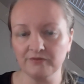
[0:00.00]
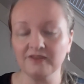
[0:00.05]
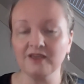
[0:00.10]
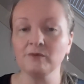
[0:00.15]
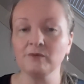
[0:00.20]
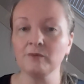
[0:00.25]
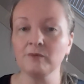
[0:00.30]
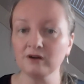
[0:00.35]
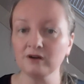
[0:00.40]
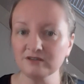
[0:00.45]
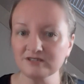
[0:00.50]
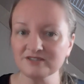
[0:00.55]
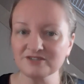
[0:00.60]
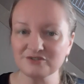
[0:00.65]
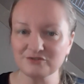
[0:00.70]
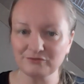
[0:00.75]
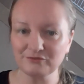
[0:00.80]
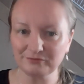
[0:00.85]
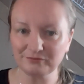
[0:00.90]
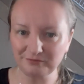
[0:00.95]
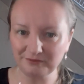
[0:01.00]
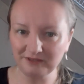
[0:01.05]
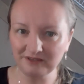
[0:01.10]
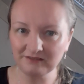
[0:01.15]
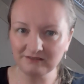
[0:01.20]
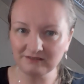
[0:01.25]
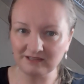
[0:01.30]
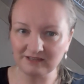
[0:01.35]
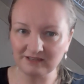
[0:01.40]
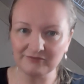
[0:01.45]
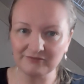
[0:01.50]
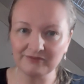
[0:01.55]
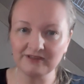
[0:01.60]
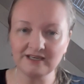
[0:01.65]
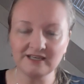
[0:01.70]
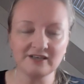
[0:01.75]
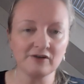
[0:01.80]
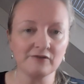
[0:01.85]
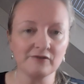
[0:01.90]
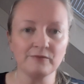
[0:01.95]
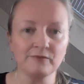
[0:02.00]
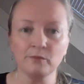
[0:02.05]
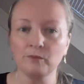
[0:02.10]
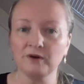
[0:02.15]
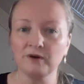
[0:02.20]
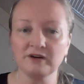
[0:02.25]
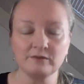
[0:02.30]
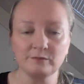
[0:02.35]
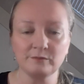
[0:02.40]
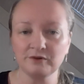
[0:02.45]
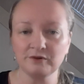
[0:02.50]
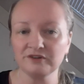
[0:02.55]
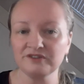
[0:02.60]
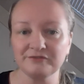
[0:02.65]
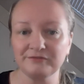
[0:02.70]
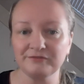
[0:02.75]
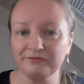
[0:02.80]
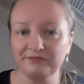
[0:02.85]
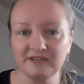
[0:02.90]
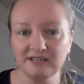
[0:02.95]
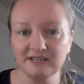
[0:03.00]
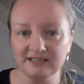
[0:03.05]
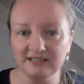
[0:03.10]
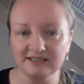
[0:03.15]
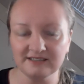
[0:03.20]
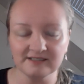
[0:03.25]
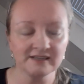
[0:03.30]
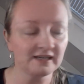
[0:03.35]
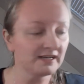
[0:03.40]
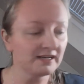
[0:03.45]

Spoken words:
They want us to feel that feeling of we're defeated.